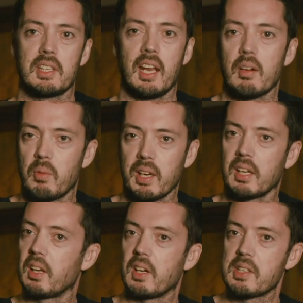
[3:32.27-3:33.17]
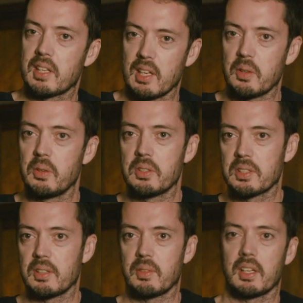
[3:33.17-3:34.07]
Can it recognize clothes?
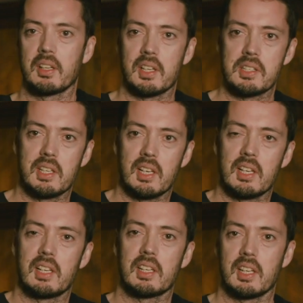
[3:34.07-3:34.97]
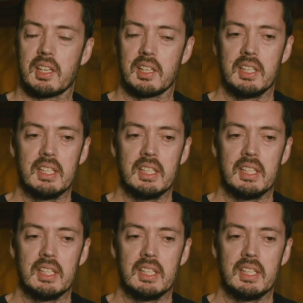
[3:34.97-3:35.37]
Can it recognize color? Can it